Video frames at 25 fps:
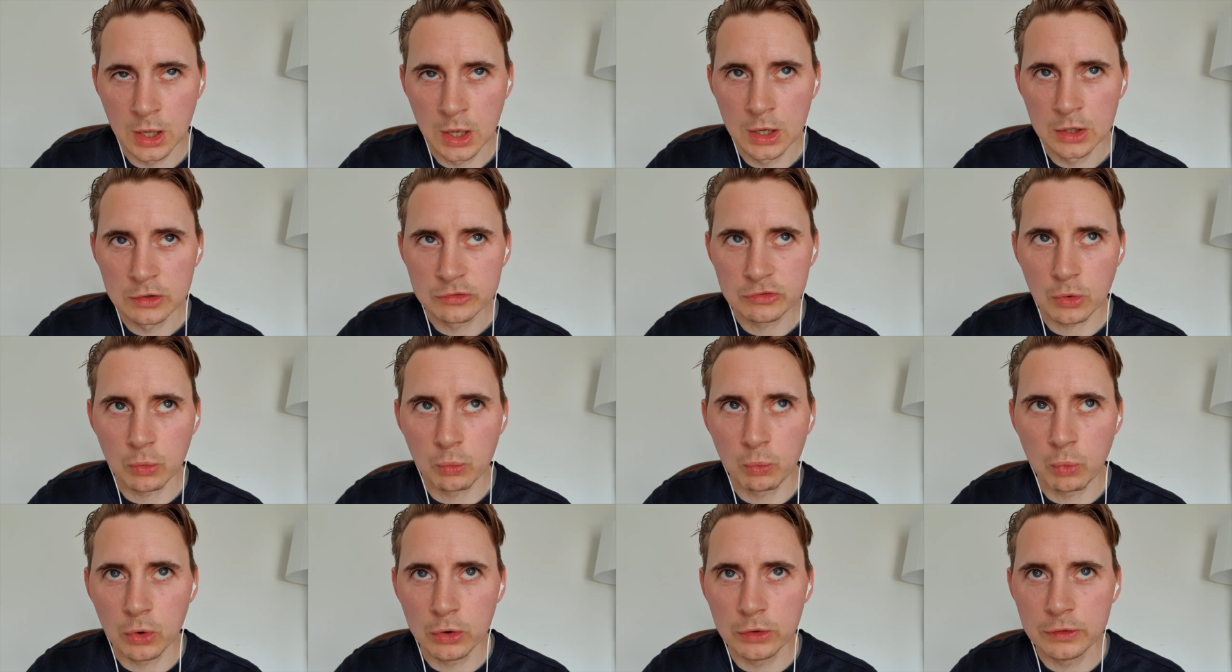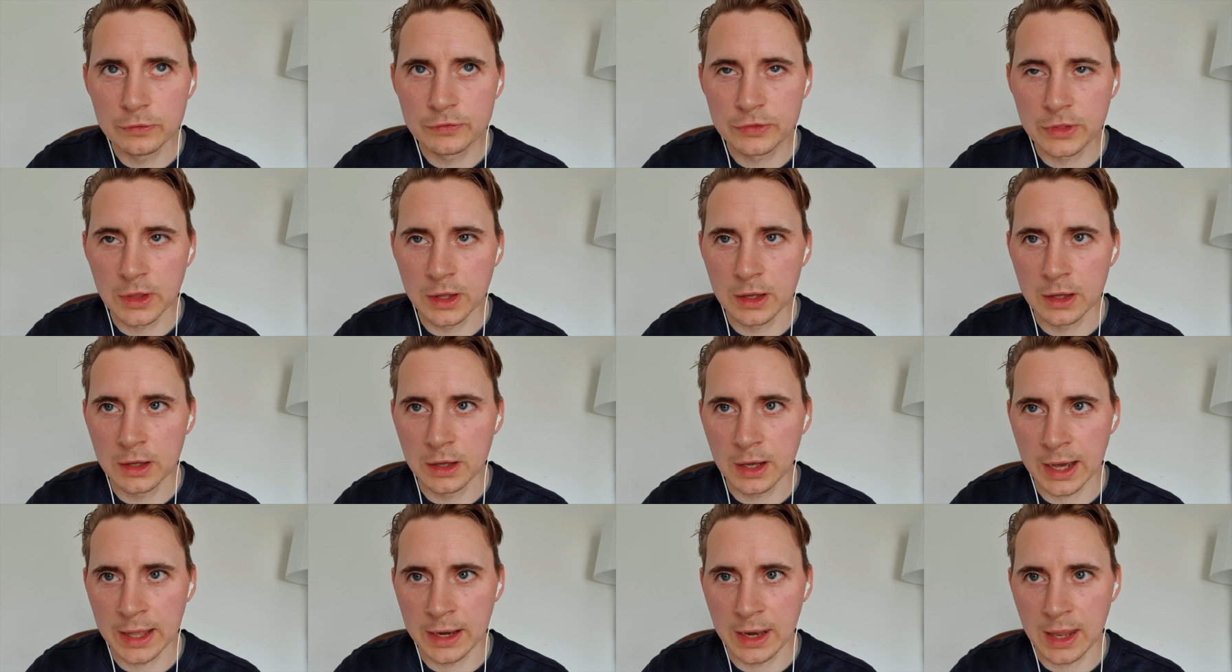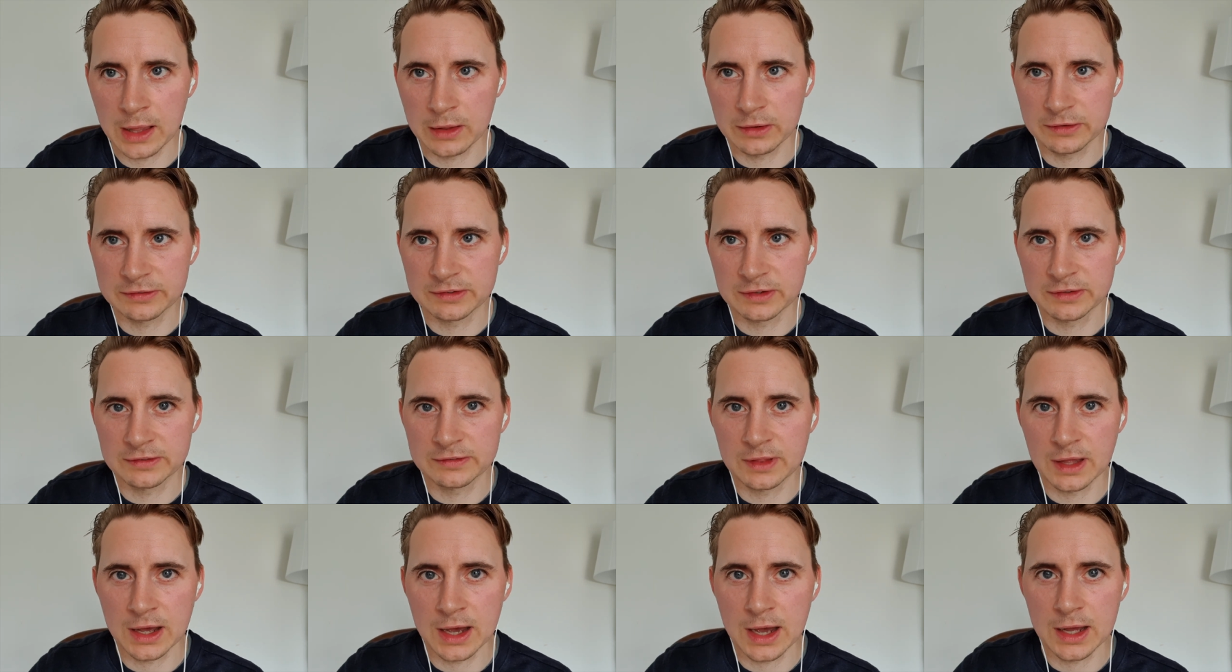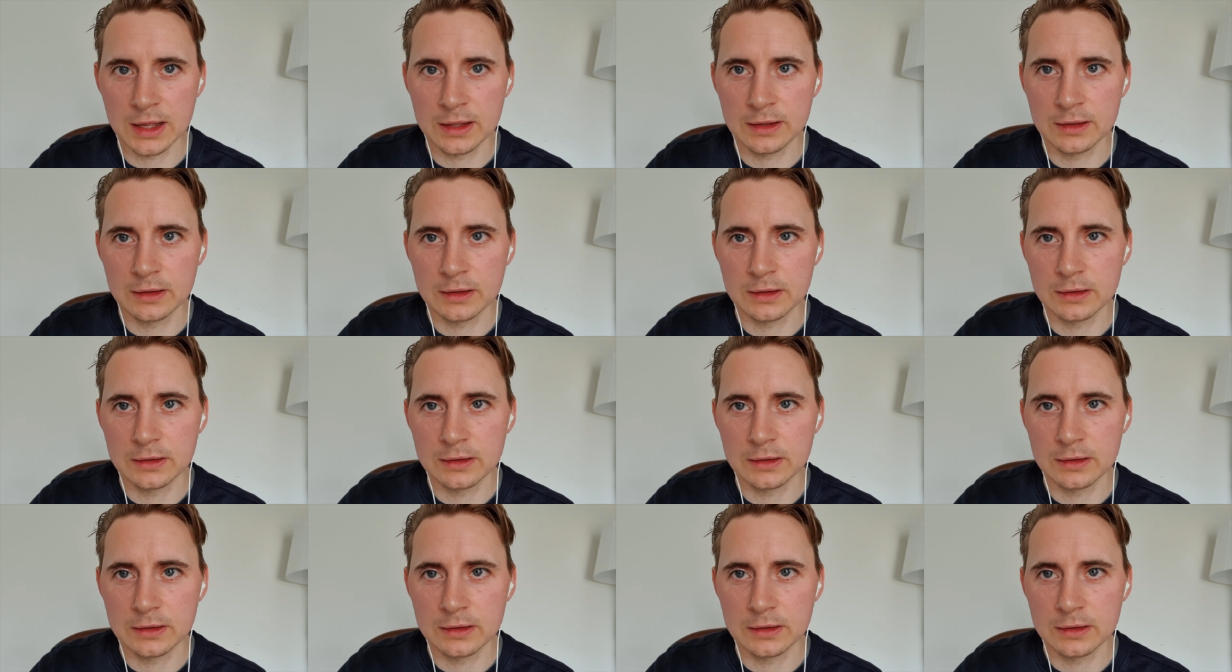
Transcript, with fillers: So one of the analysis that